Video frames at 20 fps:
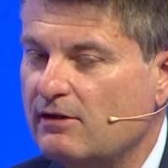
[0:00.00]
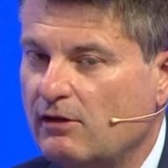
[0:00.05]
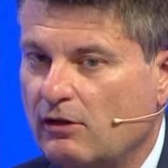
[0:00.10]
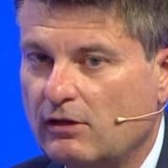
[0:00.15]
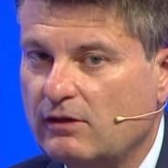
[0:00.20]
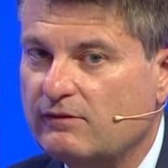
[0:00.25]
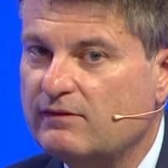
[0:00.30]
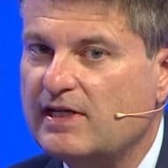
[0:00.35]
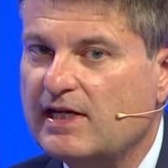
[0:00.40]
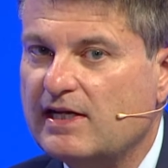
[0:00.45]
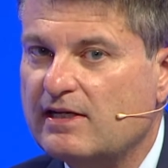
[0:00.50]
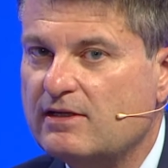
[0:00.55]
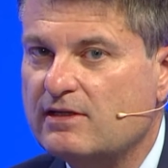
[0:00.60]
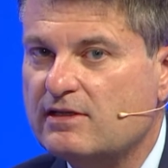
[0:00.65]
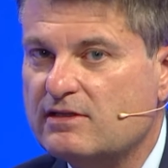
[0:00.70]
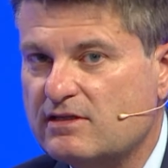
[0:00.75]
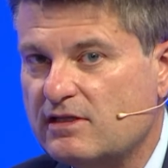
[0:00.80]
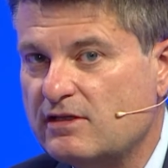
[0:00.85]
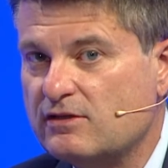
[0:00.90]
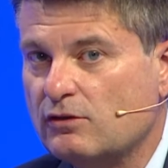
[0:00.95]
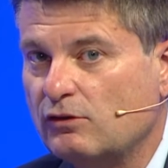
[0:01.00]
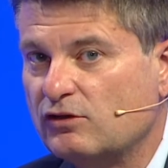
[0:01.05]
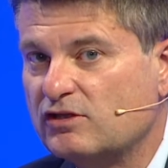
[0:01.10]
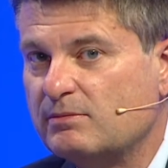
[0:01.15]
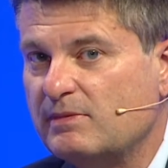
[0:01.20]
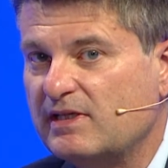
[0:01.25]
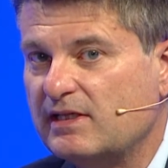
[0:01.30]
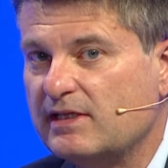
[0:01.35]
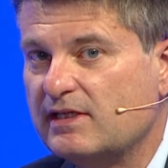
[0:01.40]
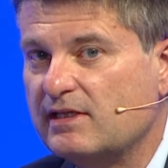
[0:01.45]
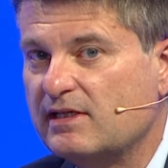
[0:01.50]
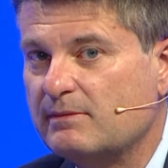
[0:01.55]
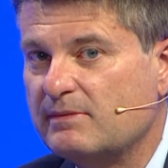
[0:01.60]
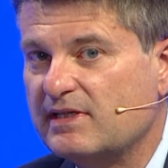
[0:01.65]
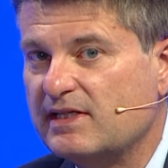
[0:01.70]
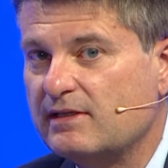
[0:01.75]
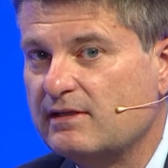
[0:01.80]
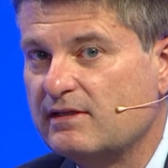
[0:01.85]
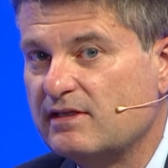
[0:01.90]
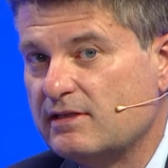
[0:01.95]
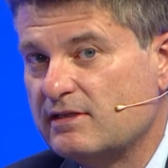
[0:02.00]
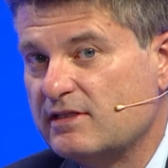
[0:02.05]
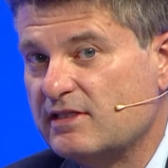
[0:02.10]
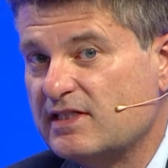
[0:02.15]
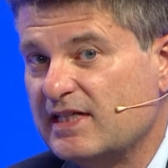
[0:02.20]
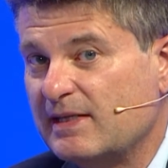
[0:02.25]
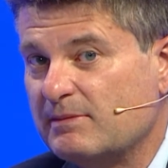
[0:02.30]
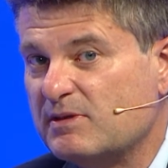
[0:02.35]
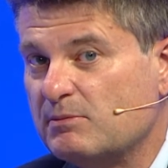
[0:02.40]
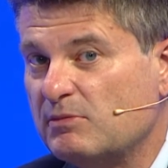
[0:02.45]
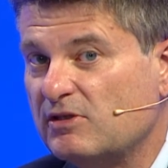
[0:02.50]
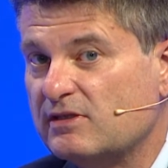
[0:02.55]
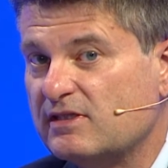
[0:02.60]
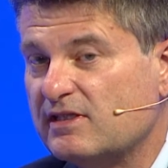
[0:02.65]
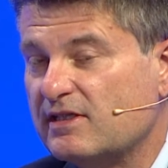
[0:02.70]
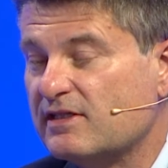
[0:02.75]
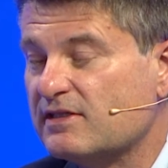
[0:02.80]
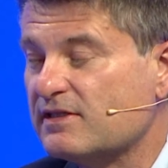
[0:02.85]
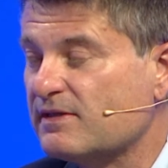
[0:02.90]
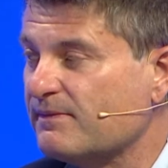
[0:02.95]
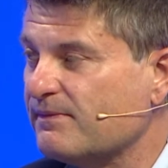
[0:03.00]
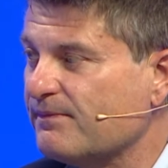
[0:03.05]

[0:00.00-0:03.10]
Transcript: all of that is ultimately going to be susceptible to this.